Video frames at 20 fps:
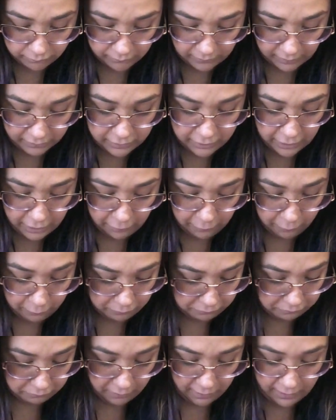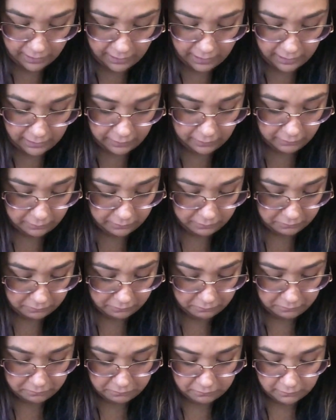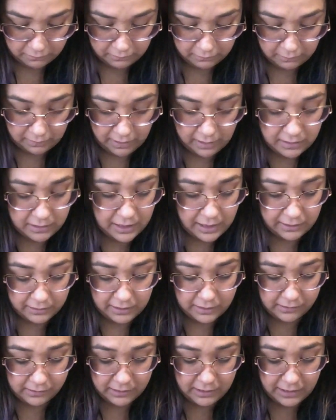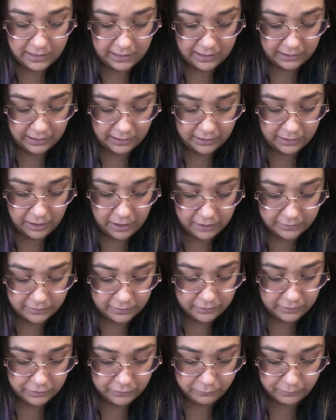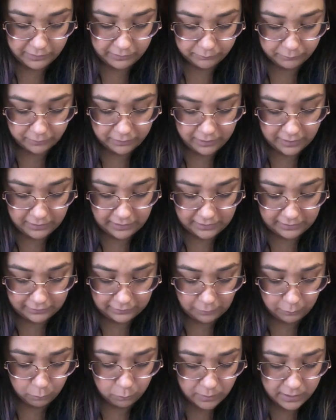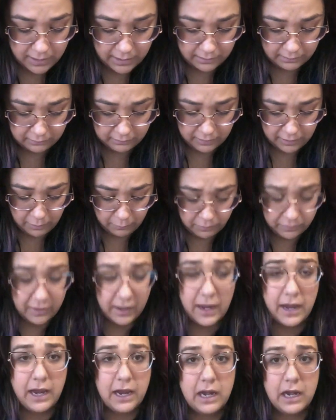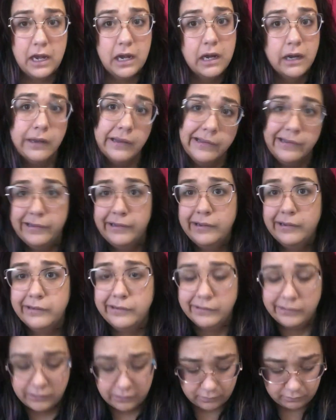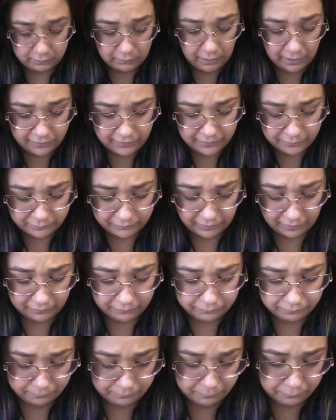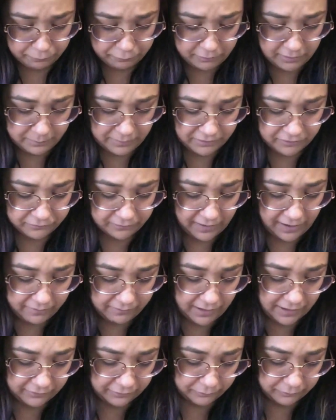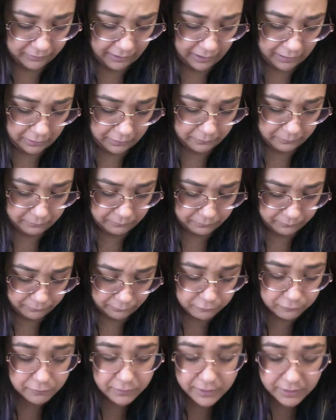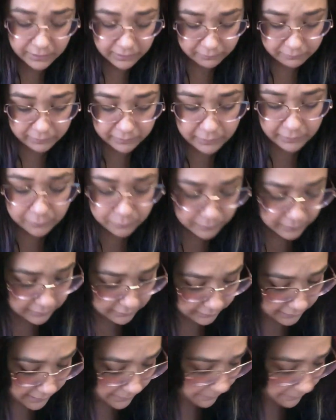you know, and yeah, they did it, and I got the new ones within like the week, you know, within, I think it was like pretty much 5 days, so it was like really, really quickly,